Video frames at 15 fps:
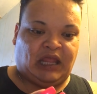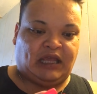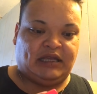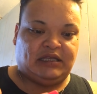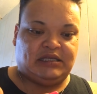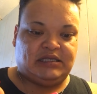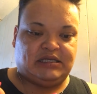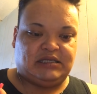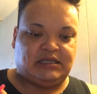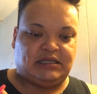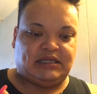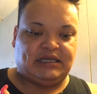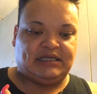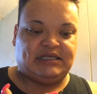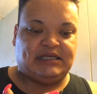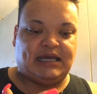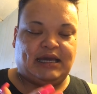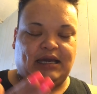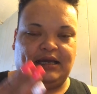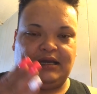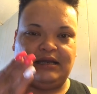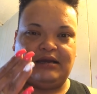it's, this
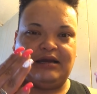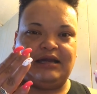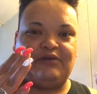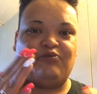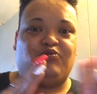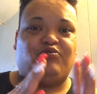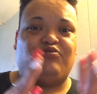set, I, I